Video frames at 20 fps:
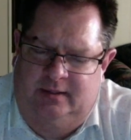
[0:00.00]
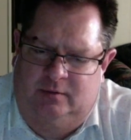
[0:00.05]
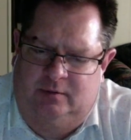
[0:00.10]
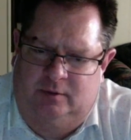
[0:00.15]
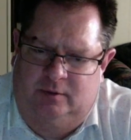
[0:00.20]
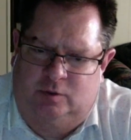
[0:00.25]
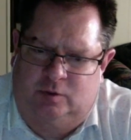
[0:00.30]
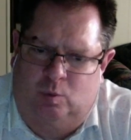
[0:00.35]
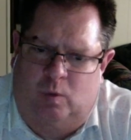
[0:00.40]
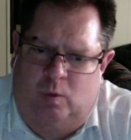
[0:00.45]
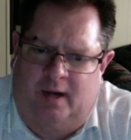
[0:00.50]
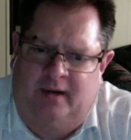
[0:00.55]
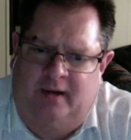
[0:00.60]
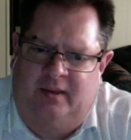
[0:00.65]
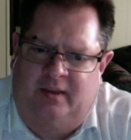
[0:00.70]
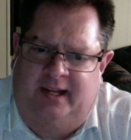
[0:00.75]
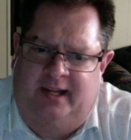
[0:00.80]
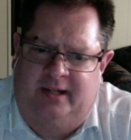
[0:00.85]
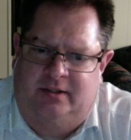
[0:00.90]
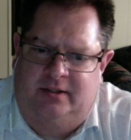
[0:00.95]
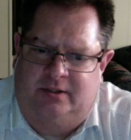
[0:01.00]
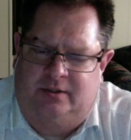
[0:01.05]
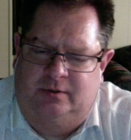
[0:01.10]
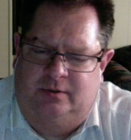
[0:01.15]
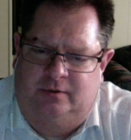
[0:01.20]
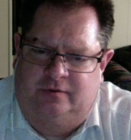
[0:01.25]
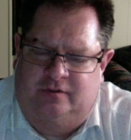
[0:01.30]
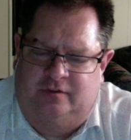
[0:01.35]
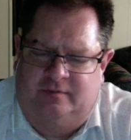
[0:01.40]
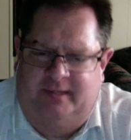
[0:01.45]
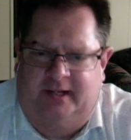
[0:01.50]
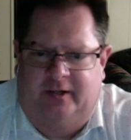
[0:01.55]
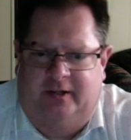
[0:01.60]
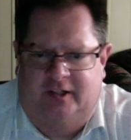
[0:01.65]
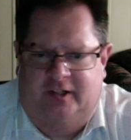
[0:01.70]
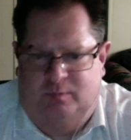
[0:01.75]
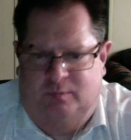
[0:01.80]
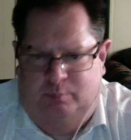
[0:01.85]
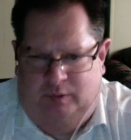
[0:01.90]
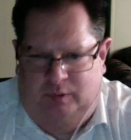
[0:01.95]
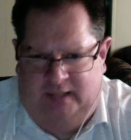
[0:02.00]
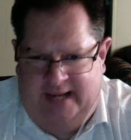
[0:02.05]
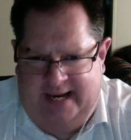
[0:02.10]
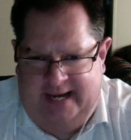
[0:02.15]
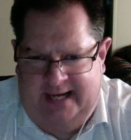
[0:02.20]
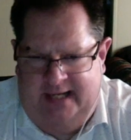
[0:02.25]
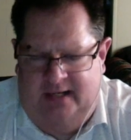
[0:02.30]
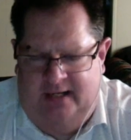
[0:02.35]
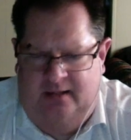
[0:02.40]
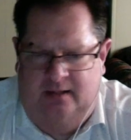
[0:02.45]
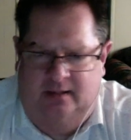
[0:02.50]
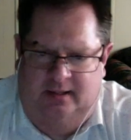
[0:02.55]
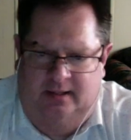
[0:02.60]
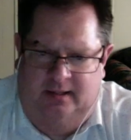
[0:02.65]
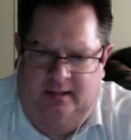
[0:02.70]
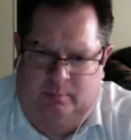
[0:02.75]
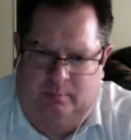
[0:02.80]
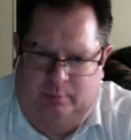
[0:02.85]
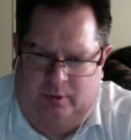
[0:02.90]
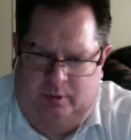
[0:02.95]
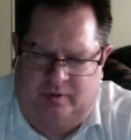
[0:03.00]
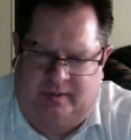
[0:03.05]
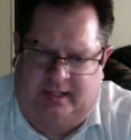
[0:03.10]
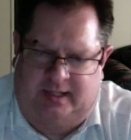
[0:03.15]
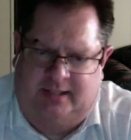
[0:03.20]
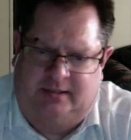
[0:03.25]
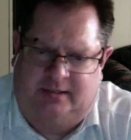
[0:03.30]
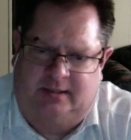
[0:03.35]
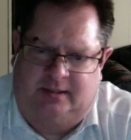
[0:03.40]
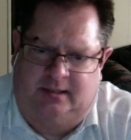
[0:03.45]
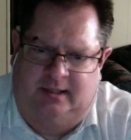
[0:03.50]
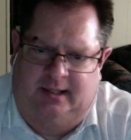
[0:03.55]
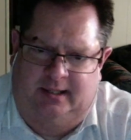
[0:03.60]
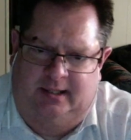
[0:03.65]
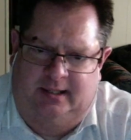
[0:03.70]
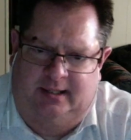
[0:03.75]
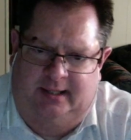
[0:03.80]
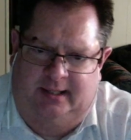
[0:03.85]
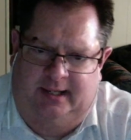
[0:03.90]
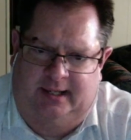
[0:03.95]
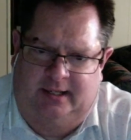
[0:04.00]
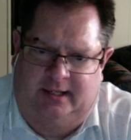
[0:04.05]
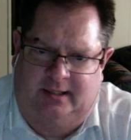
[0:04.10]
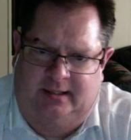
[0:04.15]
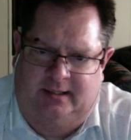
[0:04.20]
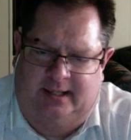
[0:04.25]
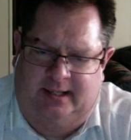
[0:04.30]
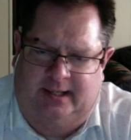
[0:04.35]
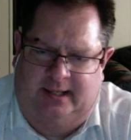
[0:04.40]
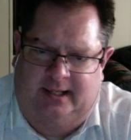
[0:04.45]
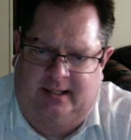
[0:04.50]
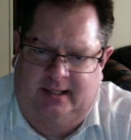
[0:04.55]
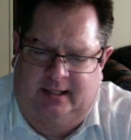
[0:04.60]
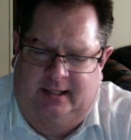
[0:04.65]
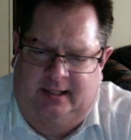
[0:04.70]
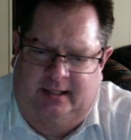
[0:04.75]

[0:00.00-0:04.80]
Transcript: it's one thing to for me to explain the process and and, and uh,